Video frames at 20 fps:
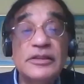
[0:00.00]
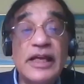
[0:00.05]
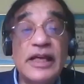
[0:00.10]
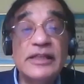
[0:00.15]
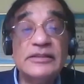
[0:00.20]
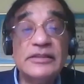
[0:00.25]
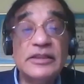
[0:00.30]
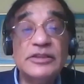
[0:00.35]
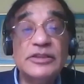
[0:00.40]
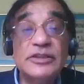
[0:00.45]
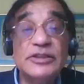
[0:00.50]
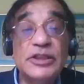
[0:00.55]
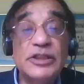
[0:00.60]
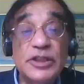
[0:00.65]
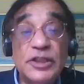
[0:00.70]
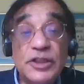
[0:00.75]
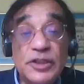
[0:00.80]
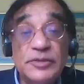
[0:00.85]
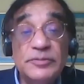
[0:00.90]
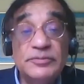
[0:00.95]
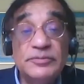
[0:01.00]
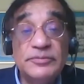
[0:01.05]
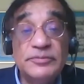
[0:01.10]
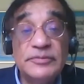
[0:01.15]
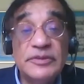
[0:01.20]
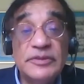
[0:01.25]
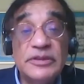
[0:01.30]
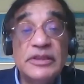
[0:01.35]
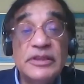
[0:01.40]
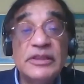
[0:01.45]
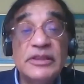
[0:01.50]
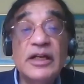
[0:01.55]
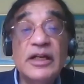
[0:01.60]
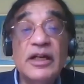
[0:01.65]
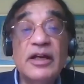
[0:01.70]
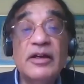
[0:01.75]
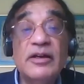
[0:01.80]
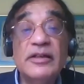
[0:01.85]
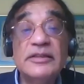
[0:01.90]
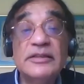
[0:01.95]
as a term.
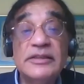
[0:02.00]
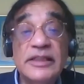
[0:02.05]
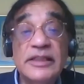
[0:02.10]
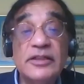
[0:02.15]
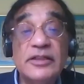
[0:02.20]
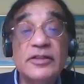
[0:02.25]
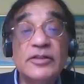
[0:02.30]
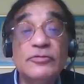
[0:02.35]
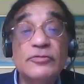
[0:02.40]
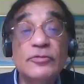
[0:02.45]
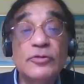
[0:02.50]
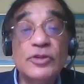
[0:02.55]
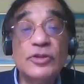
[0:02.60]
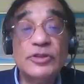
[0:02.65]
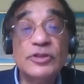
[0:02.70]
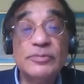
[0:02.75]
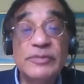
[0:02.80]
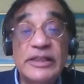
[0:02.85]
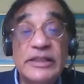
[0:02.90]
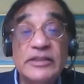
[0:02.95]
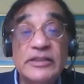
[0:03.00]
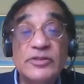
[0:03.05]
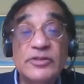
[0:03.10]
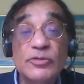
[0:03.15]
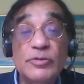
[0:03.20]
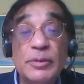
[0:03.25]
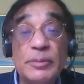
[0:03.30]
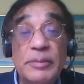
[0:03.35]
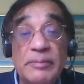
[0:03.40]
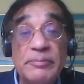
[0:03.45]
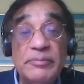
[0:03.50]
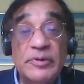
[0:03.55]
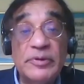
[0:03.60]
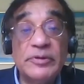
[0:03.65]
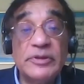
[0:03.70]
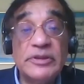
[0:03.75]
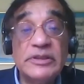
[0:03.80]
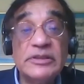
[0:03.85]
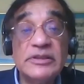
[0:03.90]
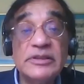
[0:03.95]
And zikr, of course, means
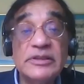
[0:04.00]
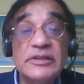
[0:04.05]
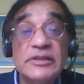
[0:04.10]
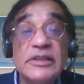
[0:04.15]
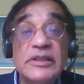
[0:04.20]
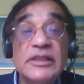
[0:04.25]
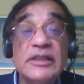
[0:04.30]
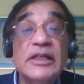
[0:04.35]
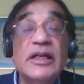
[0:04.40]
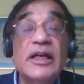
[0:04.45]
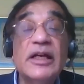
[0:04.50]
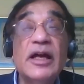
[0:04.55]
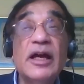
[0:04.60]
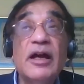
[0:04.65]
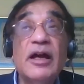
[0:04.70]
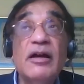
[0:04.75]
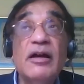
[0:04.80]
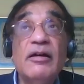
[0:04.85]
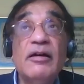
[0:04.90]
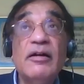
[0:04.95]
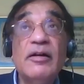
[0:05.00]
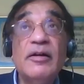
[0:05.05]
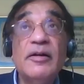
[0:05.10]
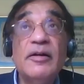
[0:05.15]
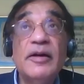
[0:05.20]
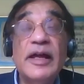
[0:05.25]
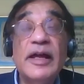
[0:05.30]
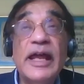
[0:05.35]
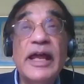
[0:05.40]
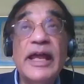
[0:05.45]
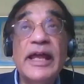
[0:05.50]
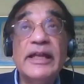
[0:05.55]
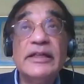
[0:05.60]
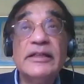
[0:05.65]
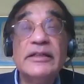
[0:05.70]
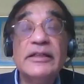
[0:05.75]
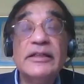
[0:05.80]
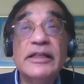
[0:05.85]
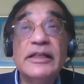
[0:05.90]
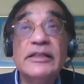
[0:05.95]
remembrance.
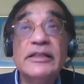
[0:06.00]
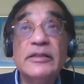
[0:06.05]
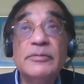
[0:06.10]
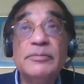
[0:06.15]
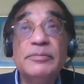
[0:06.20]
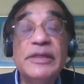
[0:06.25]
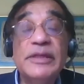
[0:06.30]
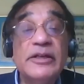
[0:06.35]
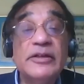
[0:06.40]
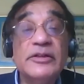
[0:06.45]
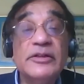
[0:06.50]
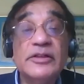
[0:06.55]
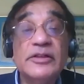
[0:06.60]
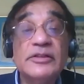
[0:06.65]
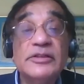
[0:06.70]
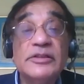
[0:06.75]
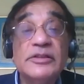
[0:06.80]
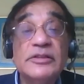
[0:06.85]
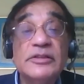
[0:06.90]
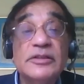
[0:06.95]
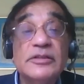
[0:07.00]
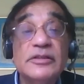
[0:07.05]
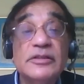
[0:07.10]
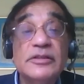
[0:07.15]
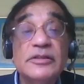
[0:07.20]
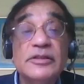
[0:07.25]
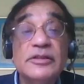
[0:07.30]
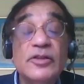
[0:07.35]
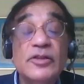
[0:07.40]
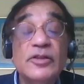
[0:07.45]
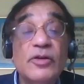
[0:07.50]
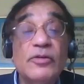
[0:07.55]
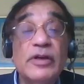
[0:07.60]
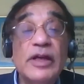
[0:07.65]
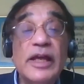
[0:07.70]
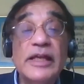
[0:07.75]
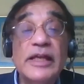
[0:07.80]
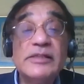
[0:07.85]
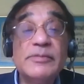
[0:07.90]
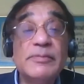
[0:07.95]
And it appears,
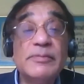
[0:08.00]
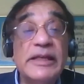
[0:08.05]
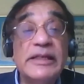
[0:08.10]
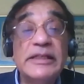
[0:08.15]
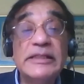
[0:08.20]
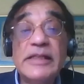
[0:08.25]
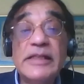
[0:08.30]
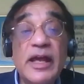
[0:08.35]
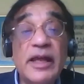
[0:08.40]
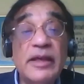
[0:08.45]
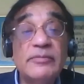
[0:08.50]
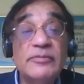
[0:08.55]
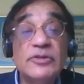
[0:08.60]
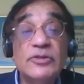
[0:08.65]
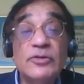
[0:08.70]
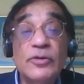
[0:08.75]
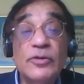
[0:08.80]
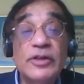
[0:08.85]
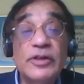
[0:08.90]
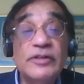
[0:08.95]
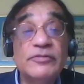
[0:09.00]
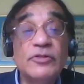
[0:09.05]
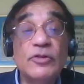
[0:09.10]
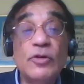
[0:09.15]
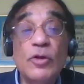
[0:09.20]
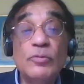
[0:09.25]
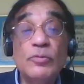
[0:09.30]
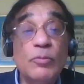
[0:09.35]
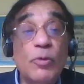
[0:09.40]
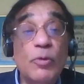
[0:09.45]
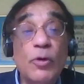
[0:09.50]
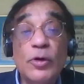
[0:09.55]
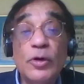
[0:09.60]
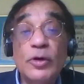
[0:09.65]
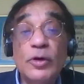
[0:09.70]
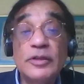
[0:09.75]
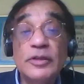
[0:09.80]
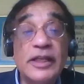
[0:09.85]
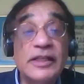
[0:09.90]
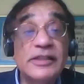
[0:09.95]
as many times, or if not
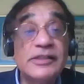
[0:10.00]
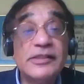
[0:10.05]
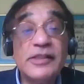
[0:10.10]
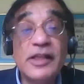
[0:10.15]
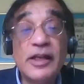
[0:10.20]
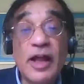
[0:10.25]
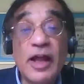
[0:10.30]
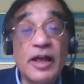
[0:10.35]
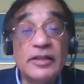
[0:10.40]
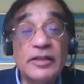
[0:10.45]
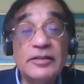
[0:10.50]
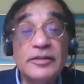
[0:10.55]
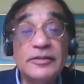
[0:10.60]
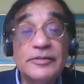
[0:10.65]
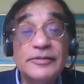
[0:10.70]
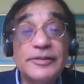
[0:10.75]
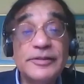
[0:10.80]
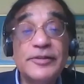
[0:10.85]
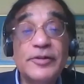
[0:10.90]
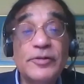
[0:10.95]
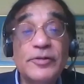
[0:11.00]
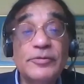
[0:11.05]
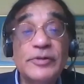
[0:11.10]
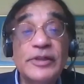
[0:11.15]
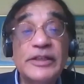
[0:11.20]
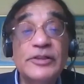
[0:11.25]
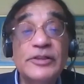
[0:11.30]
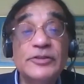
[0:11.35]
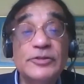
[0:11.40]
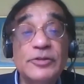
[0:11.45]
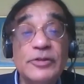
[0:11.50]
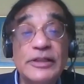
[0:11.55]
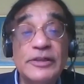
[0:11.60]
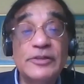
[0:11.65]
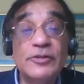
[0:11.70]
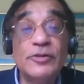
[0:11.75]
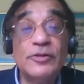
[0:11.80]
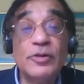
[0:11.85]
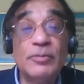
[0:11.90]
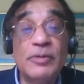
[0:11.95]
more, than salat. We
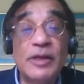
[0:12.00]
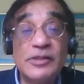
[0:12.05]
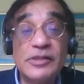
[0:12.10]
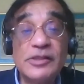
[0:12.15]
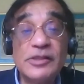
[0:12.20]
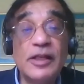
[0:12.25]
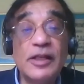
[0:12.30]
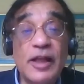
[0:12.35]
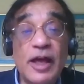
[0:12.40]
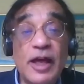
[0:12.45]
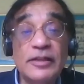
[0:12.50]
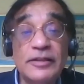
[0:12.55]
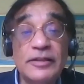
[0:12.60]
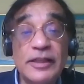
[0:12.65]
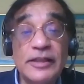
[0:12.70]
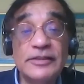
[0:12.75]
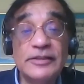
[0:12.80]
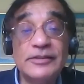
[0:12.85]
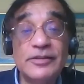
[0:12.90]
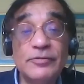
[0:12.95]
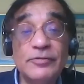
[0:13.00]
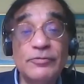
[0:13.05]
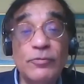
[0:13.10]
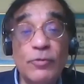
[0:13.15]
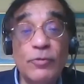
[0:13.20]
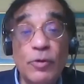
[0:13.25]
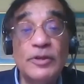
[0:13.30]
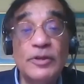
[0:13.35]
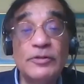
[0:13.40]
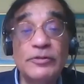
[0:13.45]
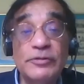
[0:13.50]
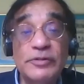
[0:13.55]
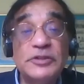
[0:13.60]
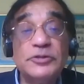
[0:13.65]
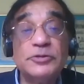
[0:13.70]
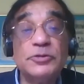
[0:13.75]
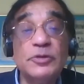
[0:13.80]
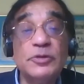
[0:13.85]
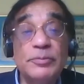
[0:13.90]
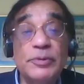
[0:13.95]
usually talk about salat as the formal
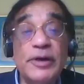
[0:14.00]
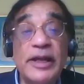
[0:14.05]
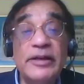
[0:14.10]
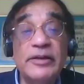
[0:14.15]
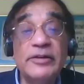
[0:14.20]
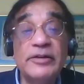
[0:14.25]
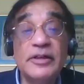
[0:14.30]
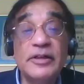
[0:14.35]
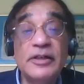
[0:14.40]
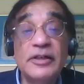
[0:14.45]
ritual prayer,